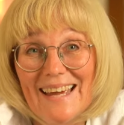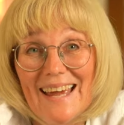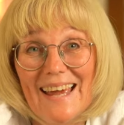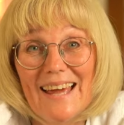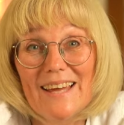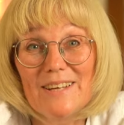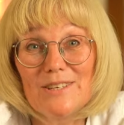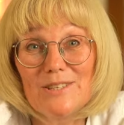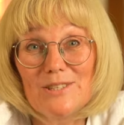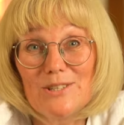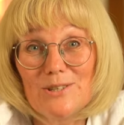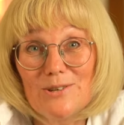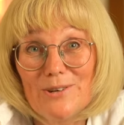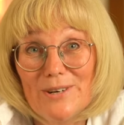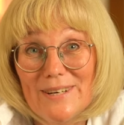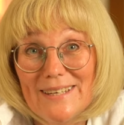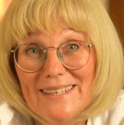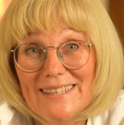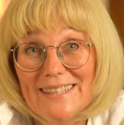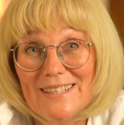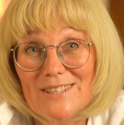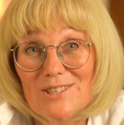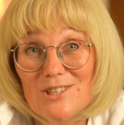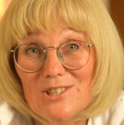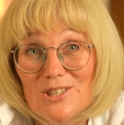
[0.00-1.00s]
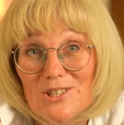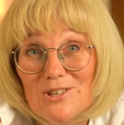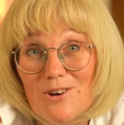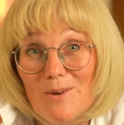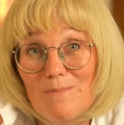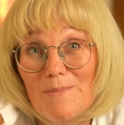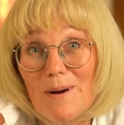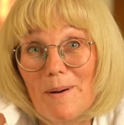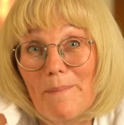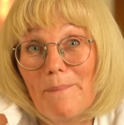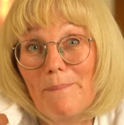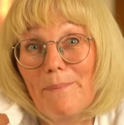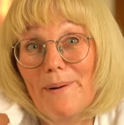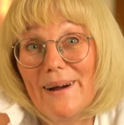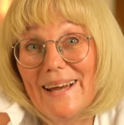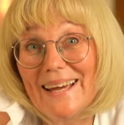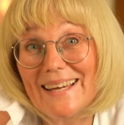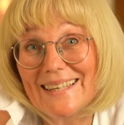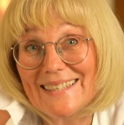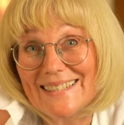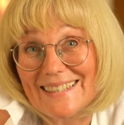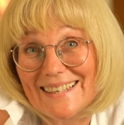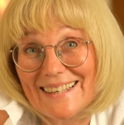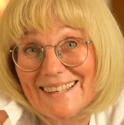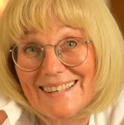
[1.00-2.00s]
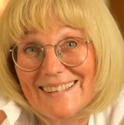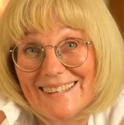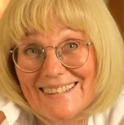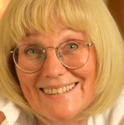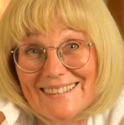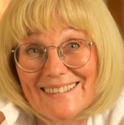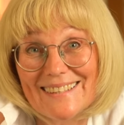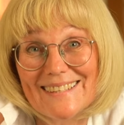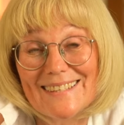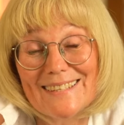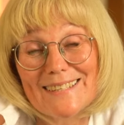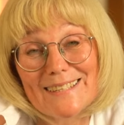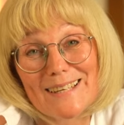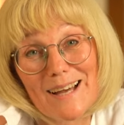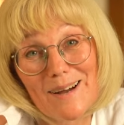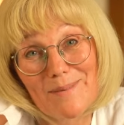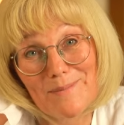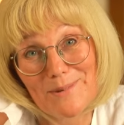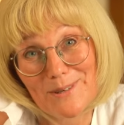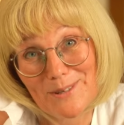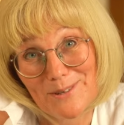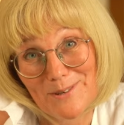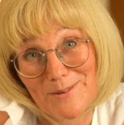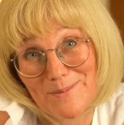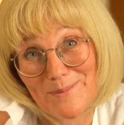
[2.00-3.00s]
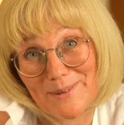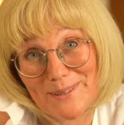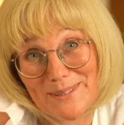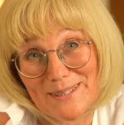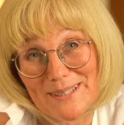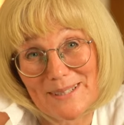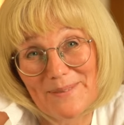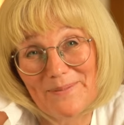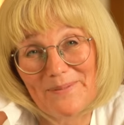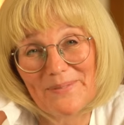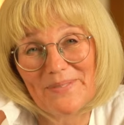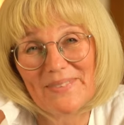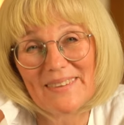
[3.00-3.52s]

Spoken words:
and doing his job better than some humans.